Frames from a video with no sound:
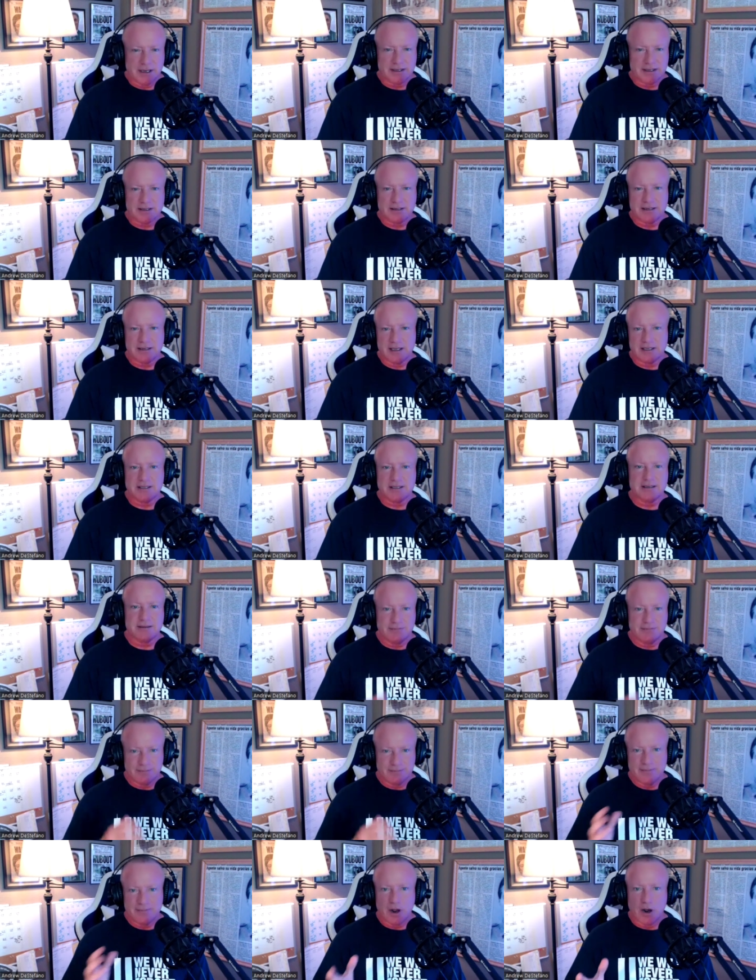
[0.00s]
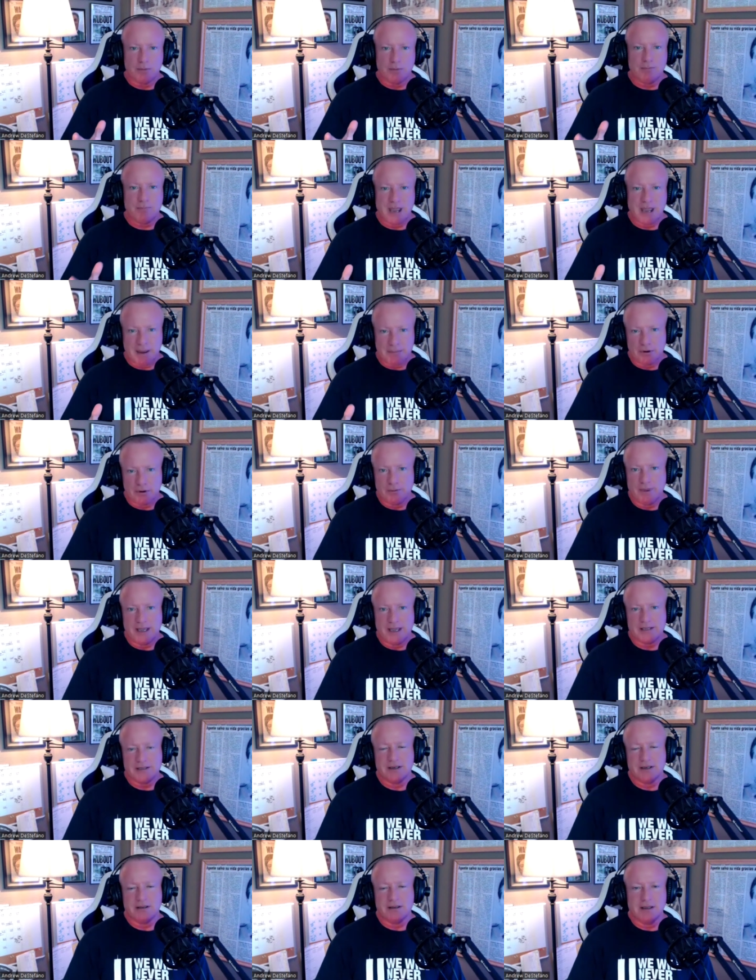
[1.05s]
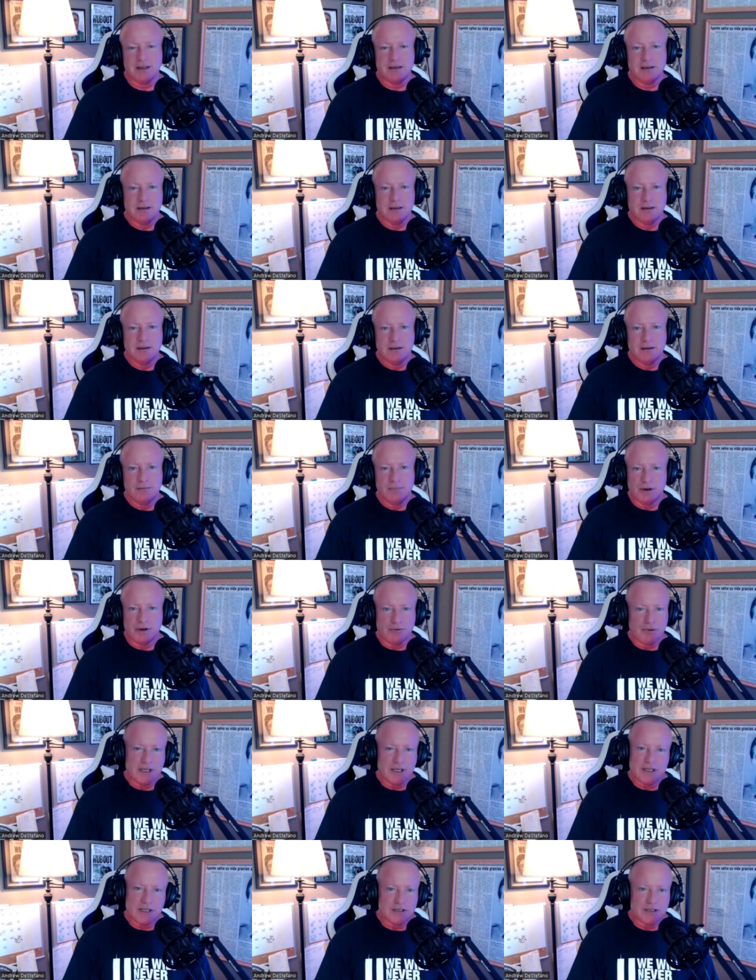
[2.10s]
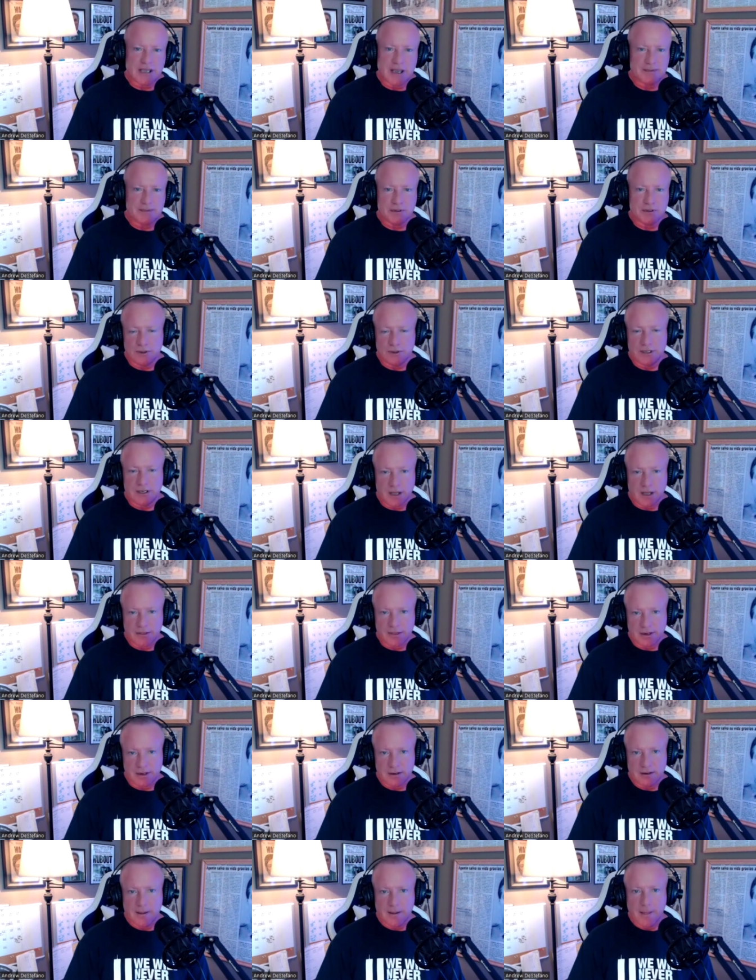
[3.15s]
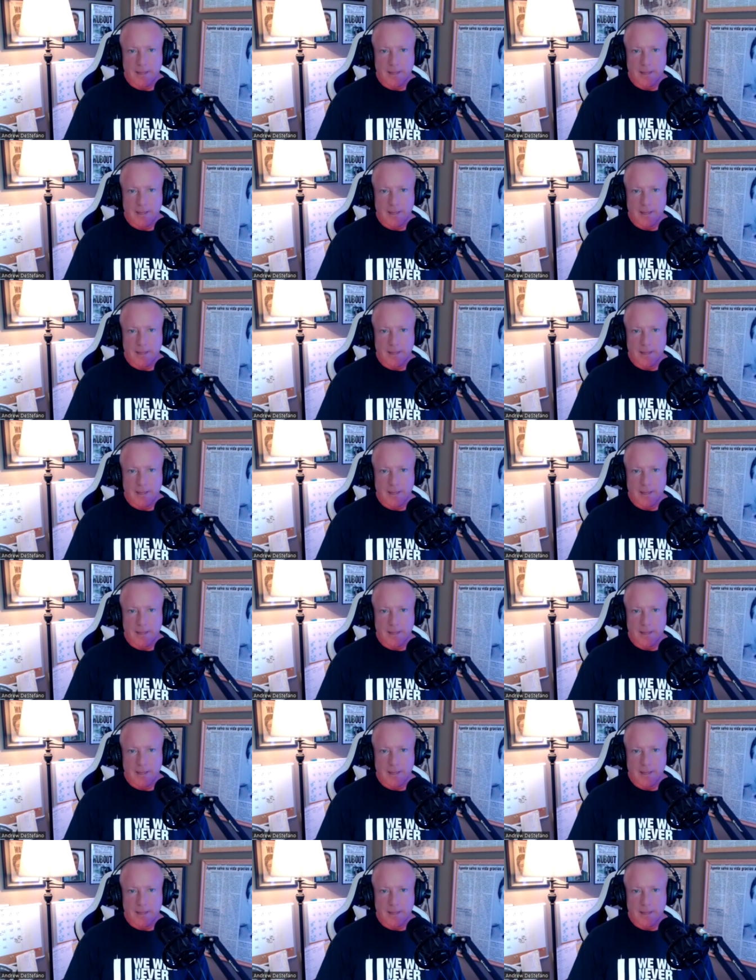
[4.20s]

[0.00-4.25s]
It's it's on paper basically, but it really does absolutely nothing.